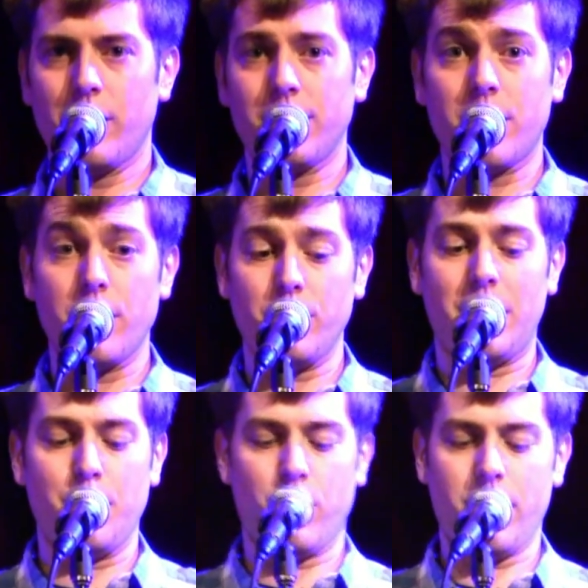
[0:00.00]
So this is our new
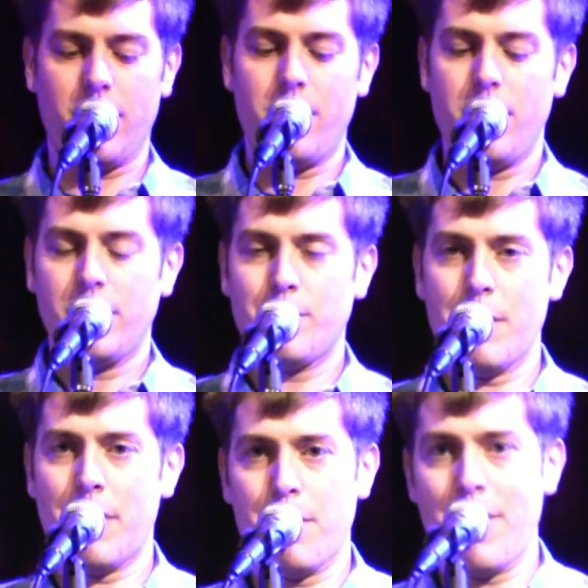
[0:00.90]
keyboard. It's
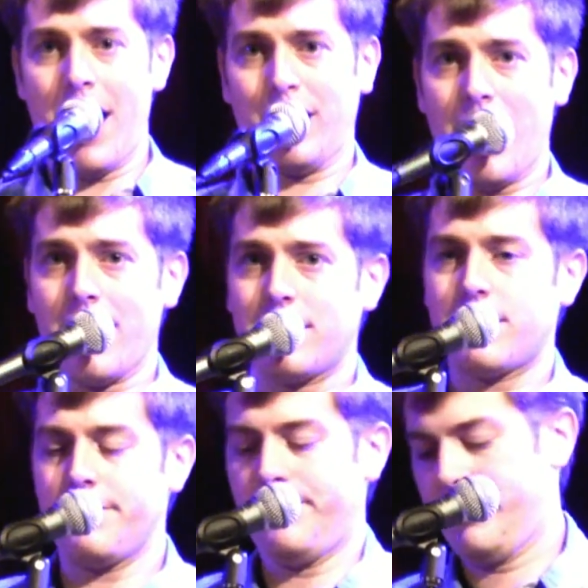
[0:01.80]
made by Mad Cats.